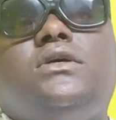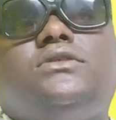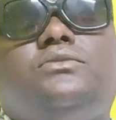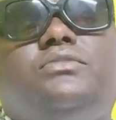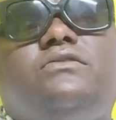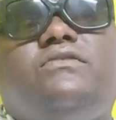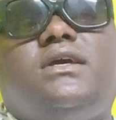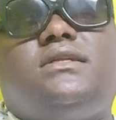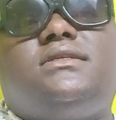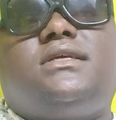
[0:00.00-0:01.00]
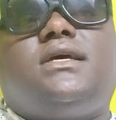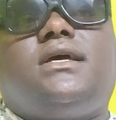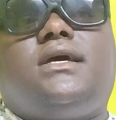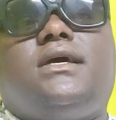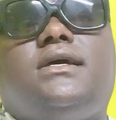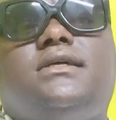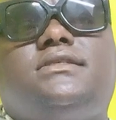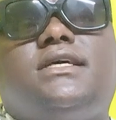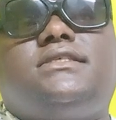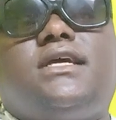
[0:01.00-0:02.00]
to prevent uh,
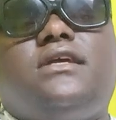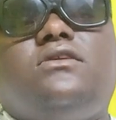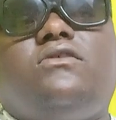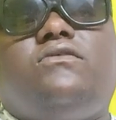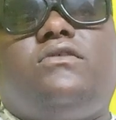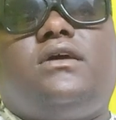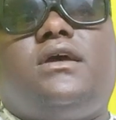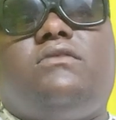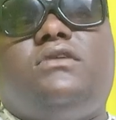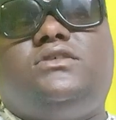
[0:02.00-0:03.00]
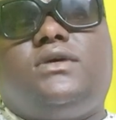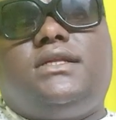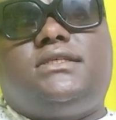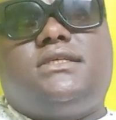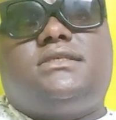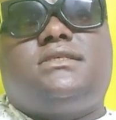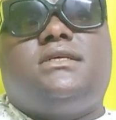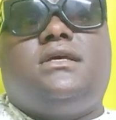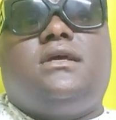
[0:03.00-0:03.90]
such kind of uh, eventualities